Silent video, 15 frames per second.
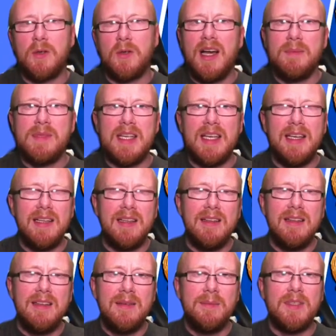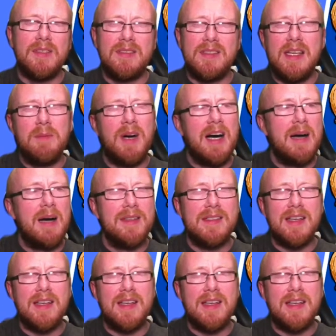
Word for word: time scale. But see what happens.